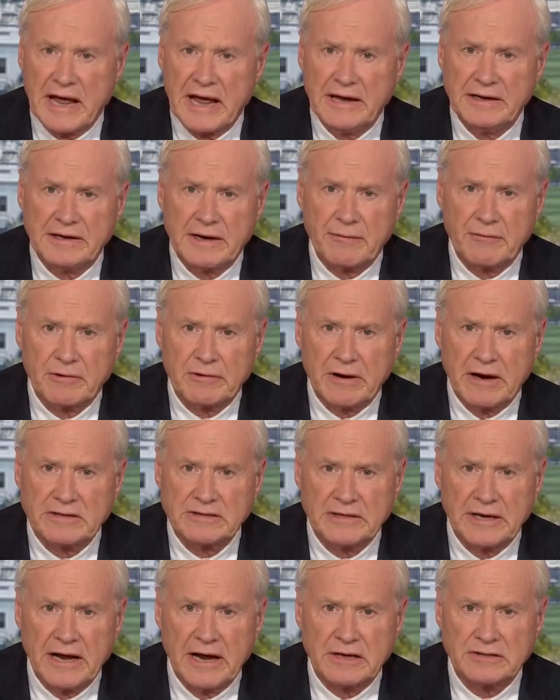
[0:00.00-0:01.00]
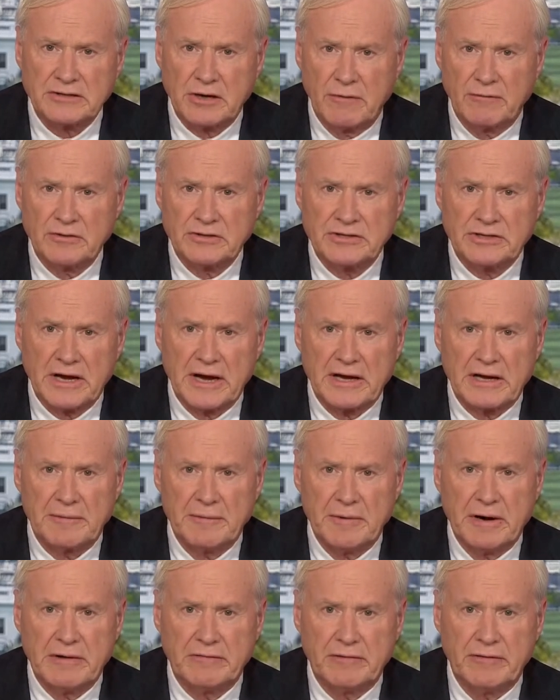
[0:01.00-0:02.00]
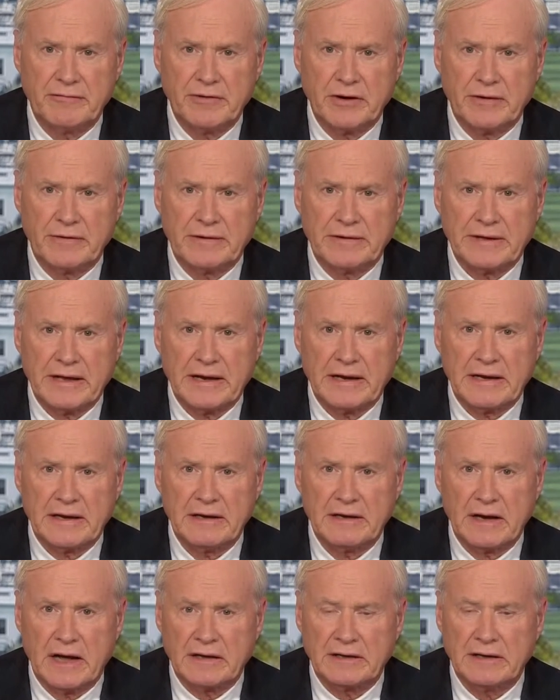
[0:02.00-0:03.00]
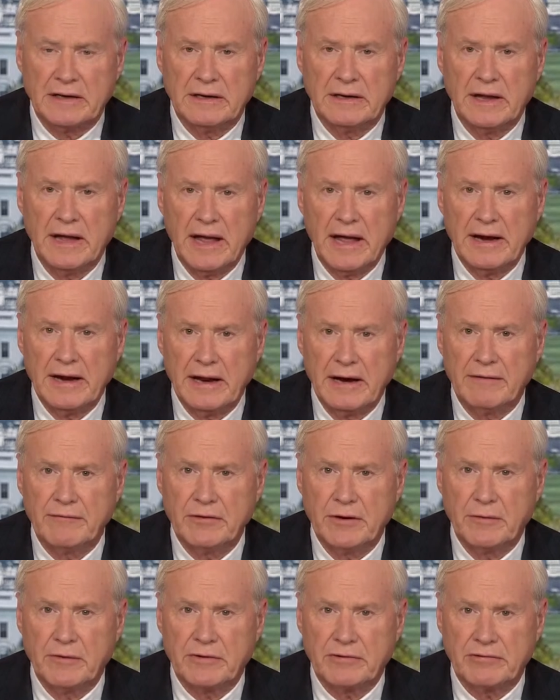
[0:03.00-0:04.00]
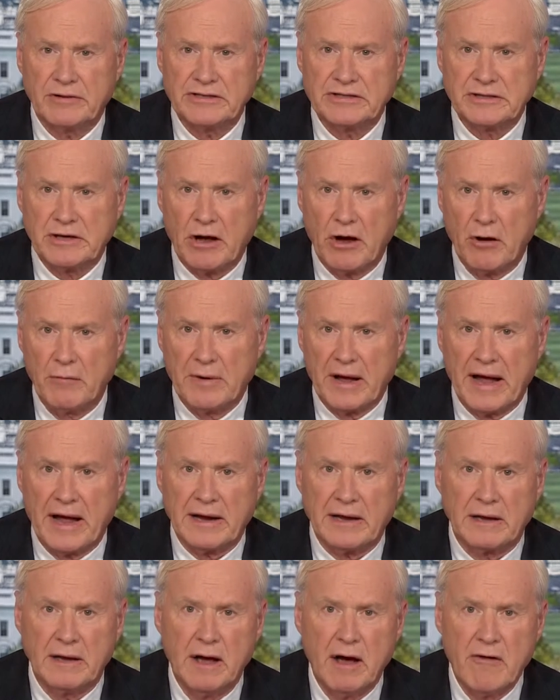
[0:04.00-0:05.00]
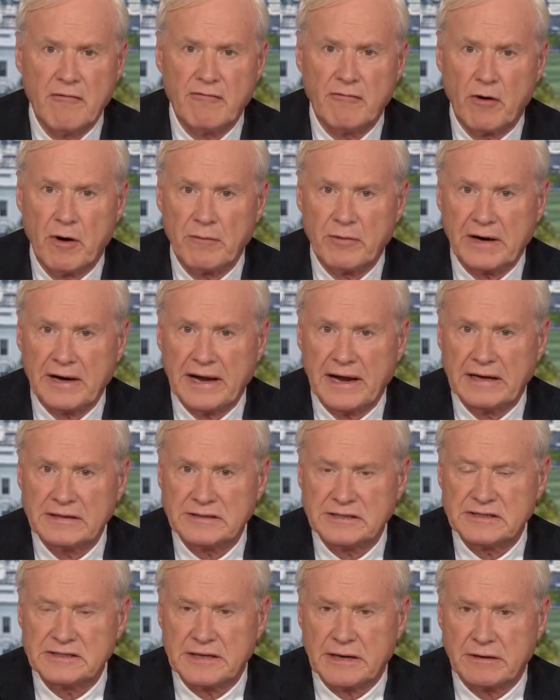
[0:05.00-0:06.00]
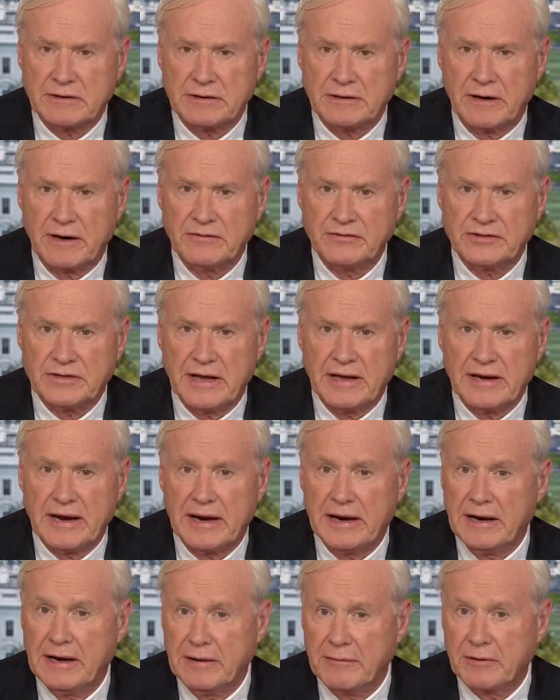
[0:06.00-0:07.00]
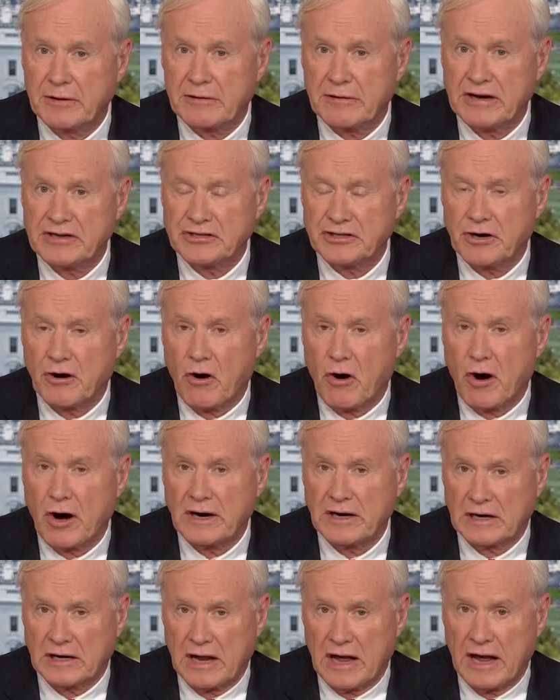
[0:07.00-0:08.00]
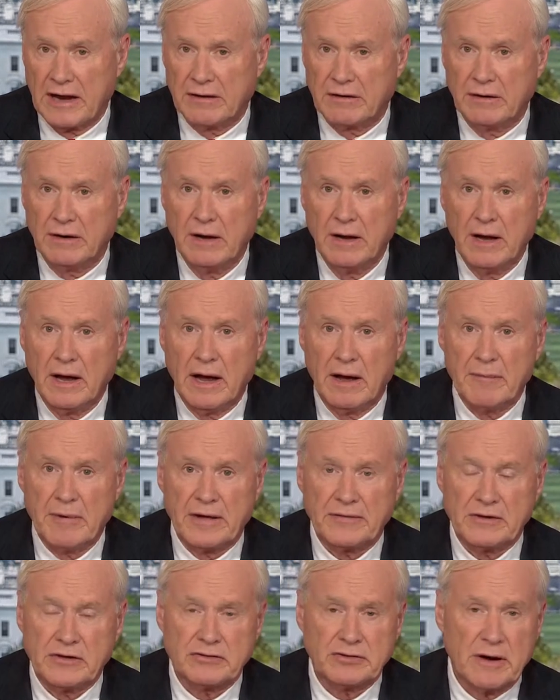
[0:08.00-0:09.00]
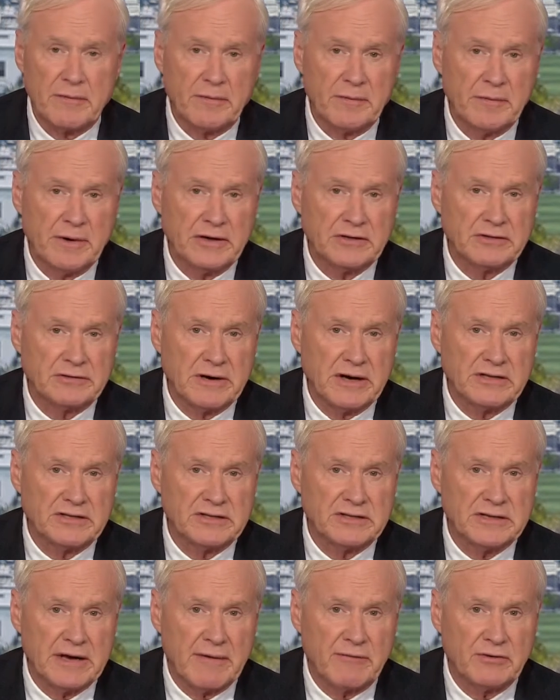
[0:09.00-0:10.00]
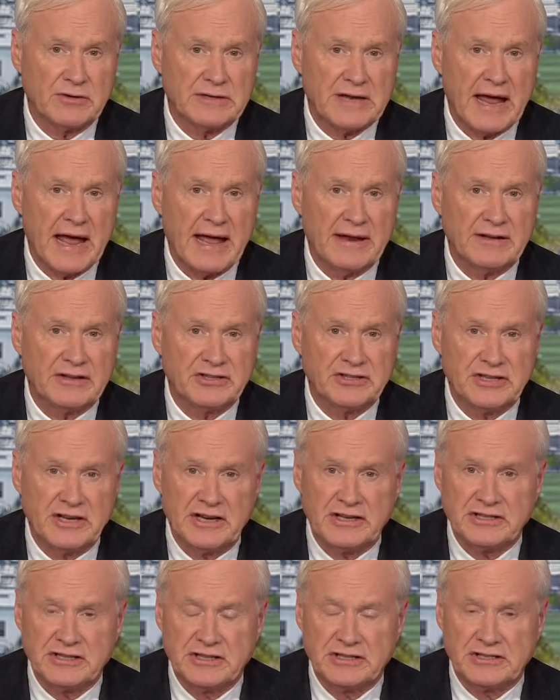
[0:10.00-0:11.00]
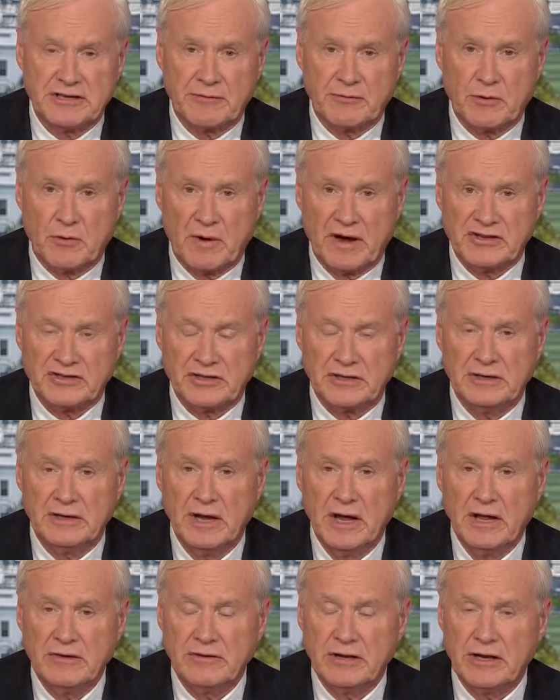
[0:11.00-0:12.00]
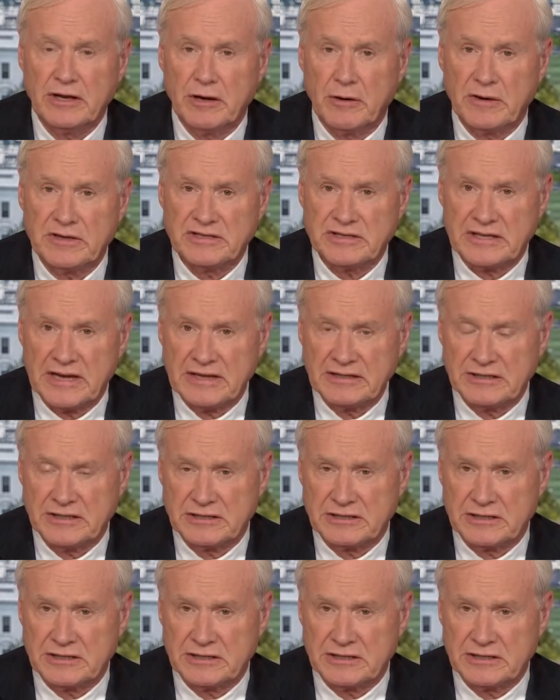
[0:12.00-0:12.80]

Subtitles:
Democrats in the House Oversight Committee revealed that they conducted an interview with Chris Kobach, former Kansas Secretary of State and an immigration hardliner, about the Trump administration's effort to add the citizenship question to the U.S. Census in